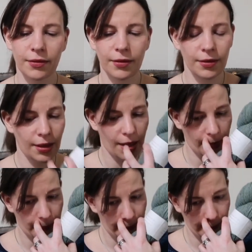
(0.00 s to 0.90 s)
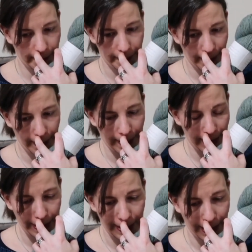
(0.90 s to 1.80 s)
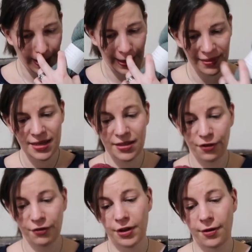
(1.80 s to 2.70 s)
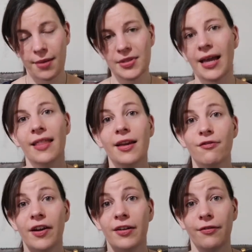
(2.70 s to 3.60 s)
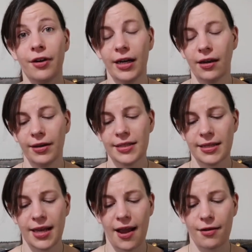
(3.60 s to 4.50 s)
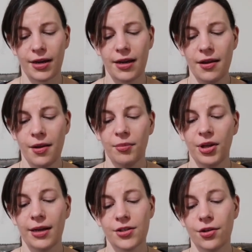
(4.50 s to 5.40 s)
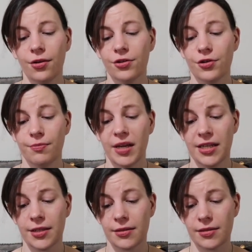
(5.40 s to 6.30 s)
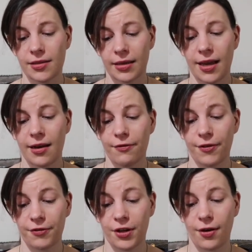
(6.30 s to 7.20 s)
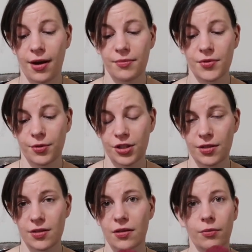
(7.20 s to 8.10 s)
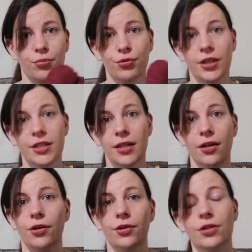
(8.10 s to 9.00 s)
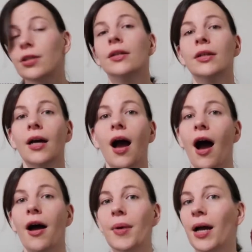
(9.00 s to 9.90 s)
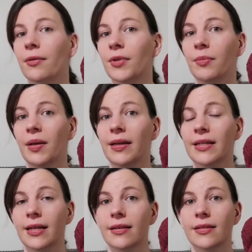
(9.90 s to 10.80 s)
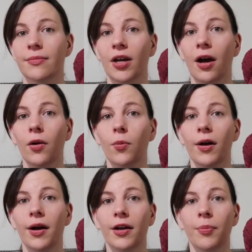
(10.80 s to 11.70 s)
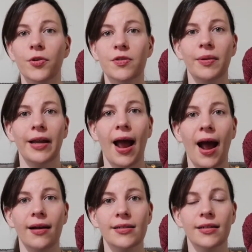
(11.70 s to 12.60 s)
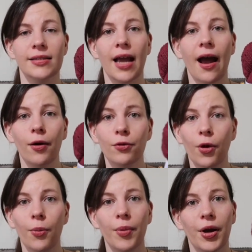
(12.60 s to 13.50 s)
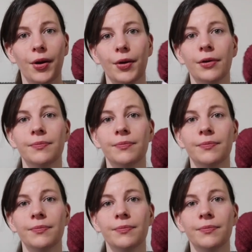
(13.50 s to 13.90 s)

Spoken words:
Yeah. These are 50 grams. Again, they're very, very light and airy, but you get 200 meters in 50 grams, which is pretty good. And I'm going to be knitting some colour work, possibly a hat and cowl combo.